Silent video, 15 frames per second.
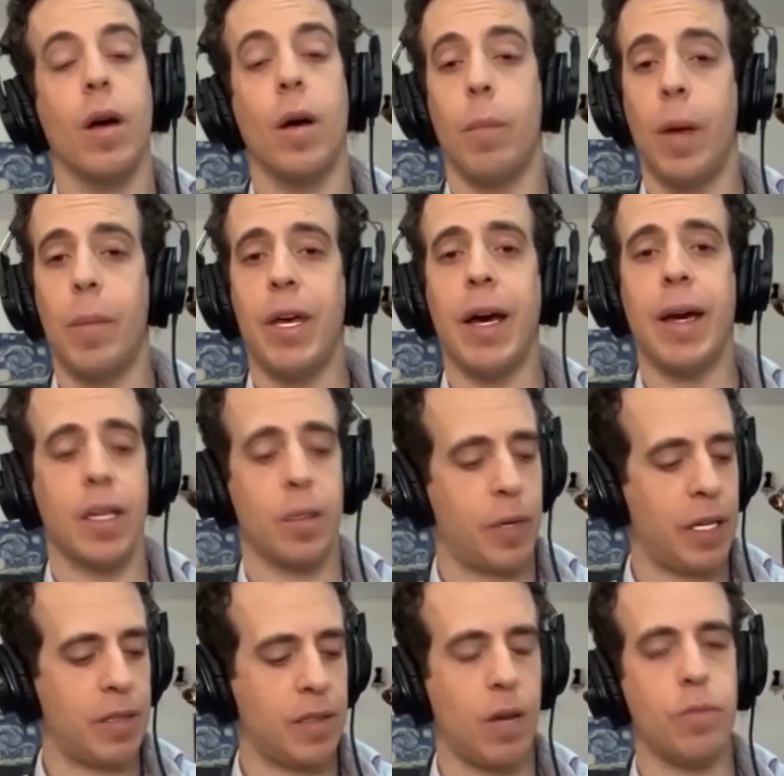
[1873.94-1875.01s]
Maybe I can
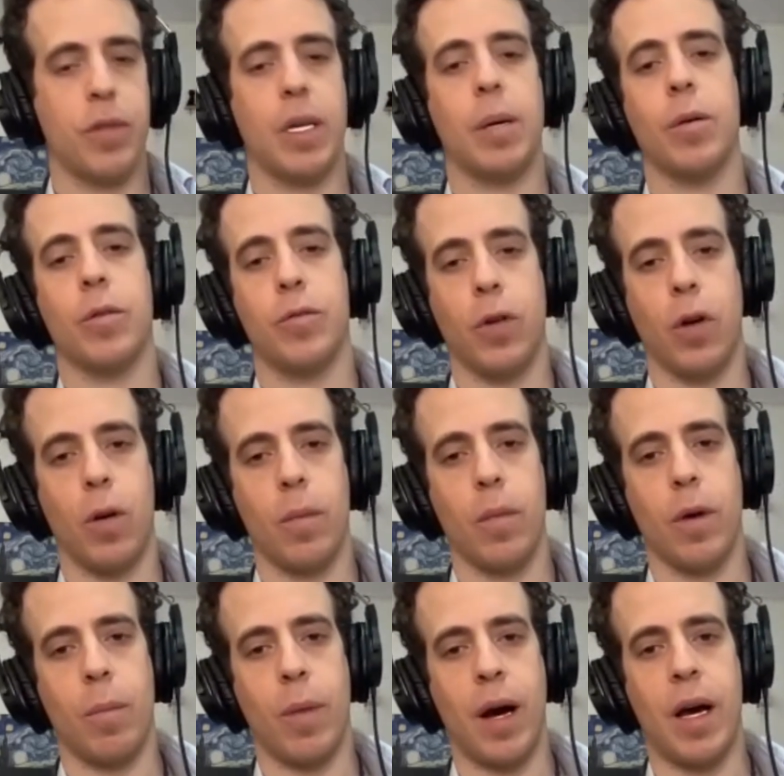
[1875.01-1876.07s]
play something from
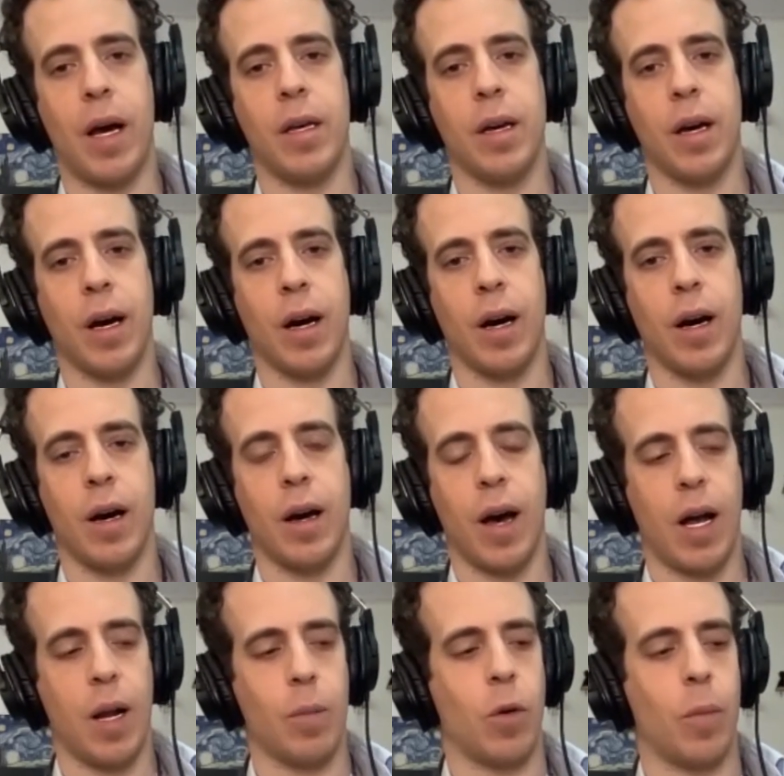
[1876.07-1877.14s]
my
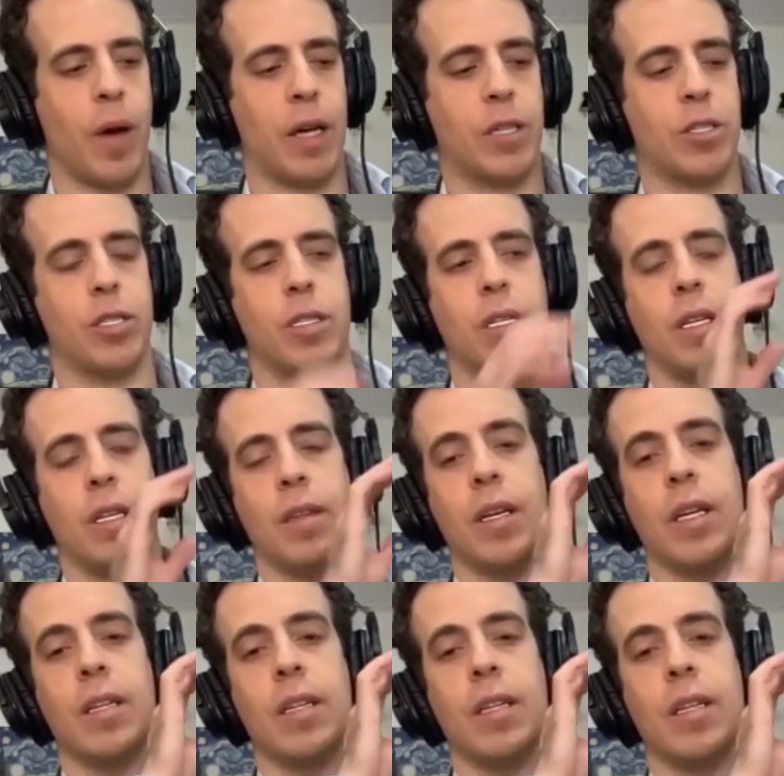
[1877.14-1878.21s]
album, actually, that
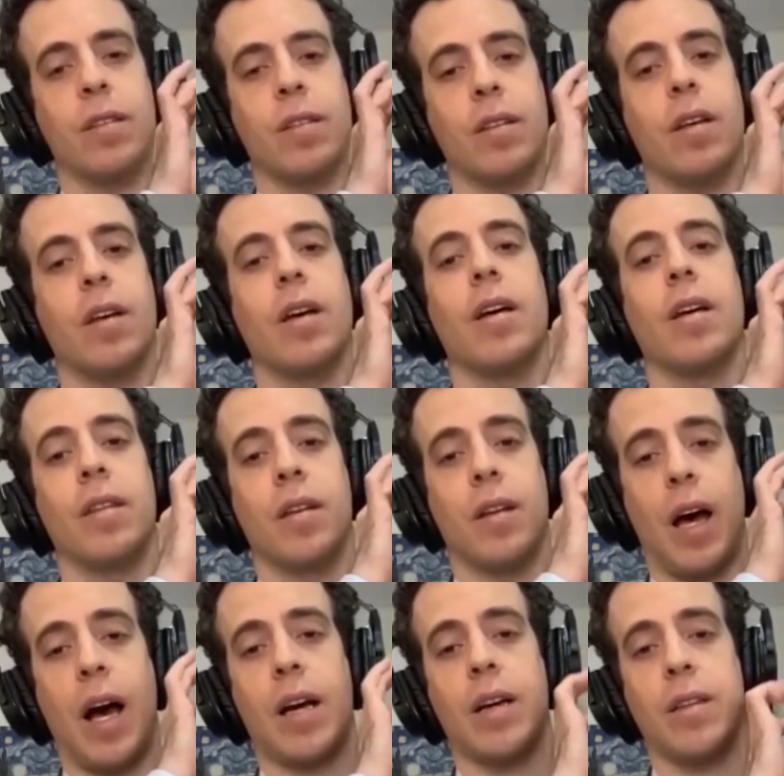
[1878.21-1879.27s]
is the
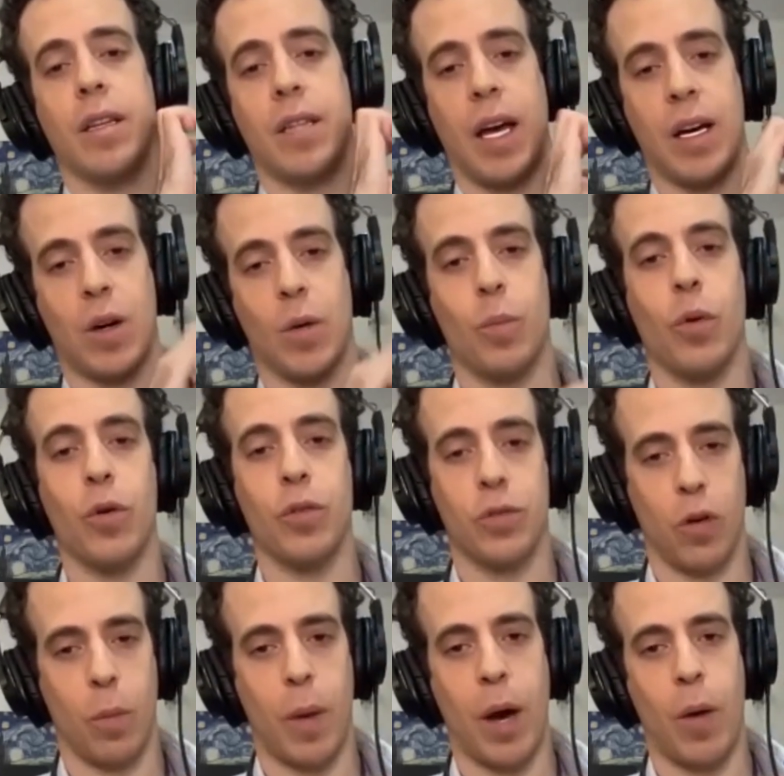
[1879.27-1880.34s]
raga that I composed
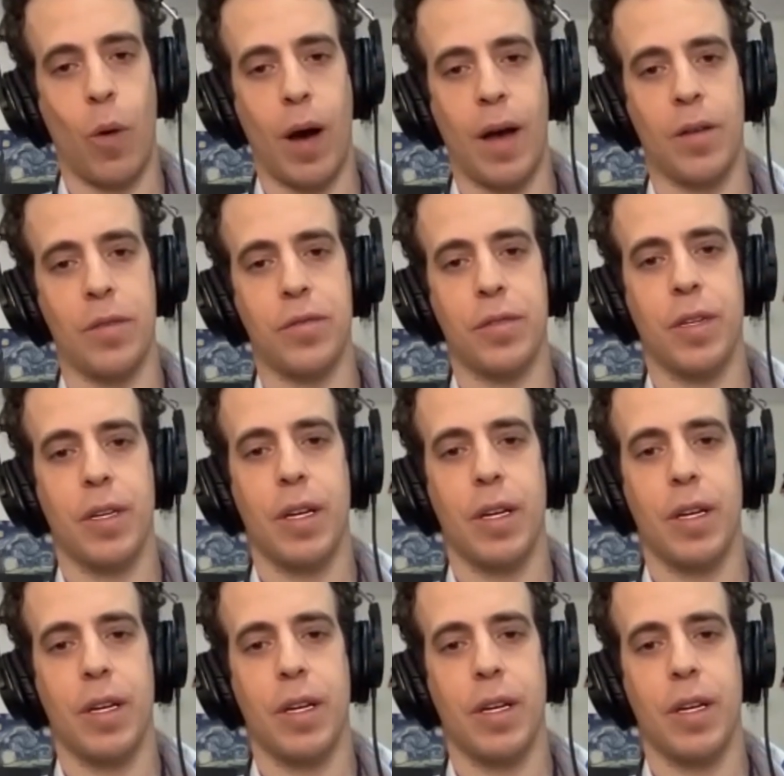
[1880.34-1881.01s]
for my wife.